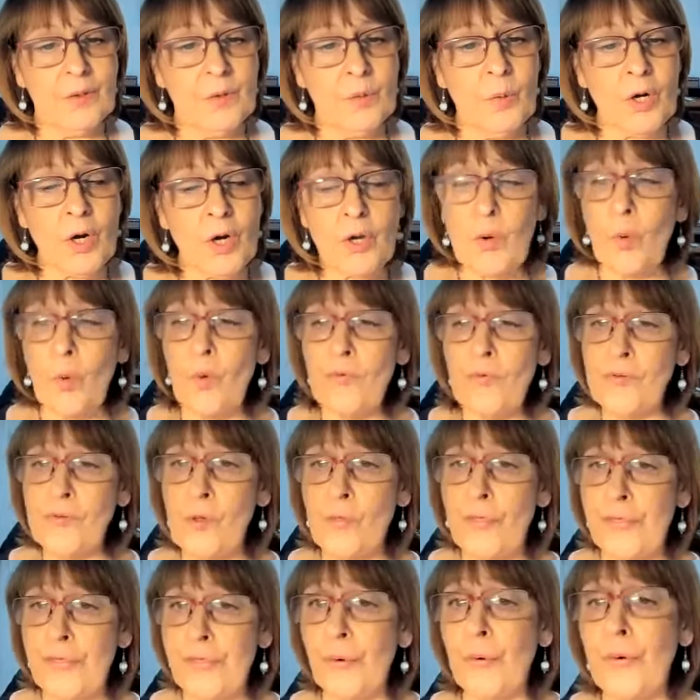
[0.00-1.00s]
What an awful
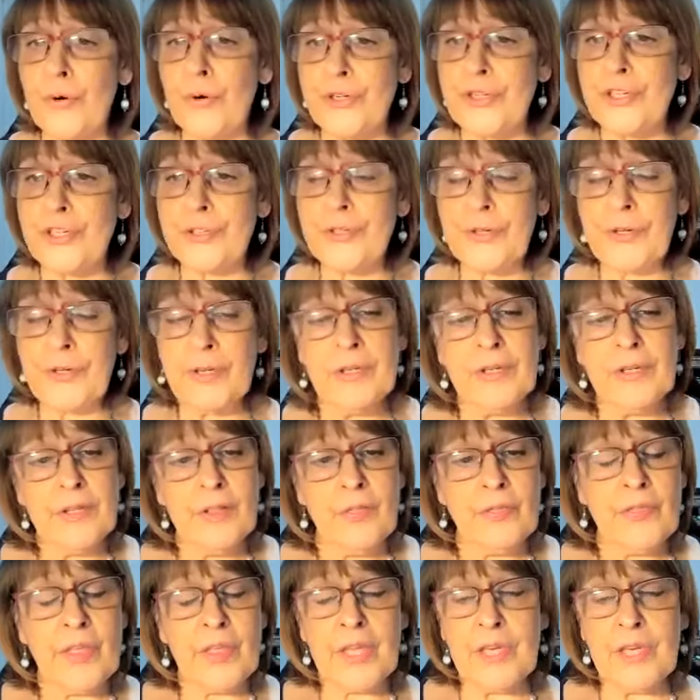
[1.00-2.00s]
thought
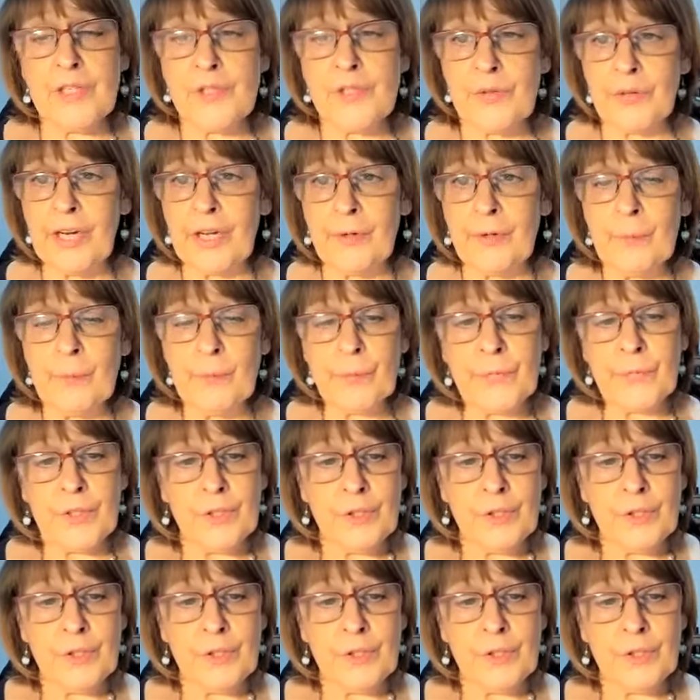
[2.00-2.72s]
that Israel